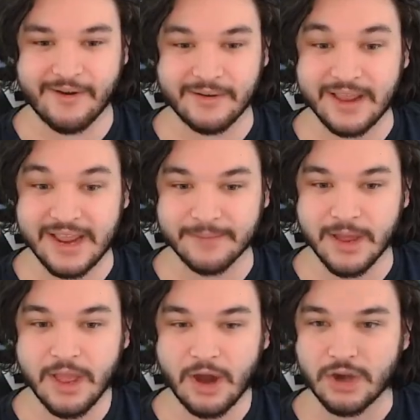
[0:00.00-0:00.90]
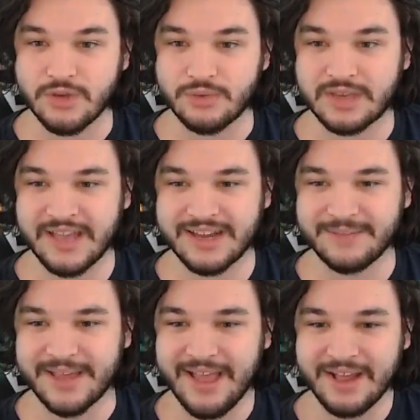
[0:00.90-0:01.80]
game. Are you kidding
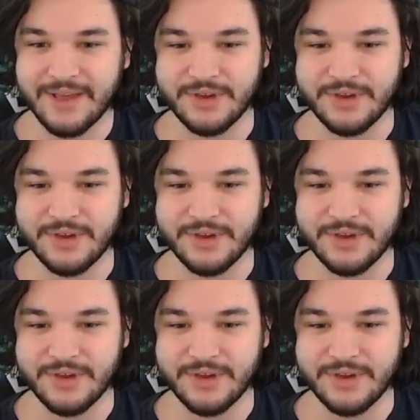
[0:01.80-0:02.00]
me?